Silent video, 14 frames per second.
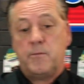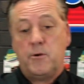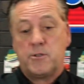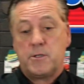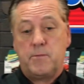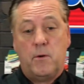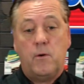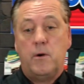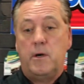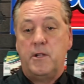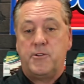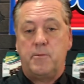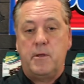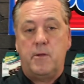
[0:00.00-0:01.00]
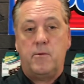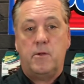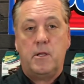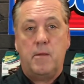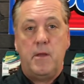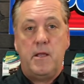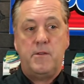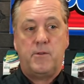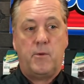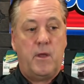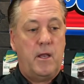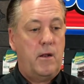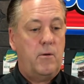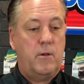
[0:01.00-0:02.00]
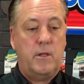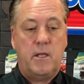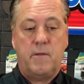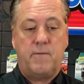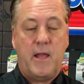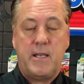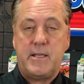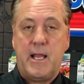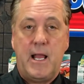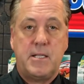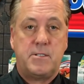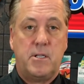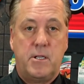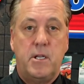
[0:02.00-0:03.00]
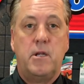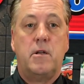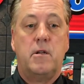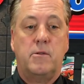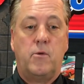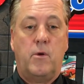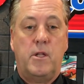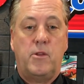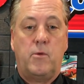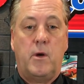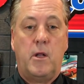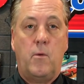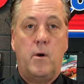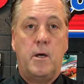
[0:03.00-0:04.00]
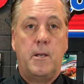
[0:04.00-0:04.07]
support. It's been really amazing. We had a really fantastic year in 2021.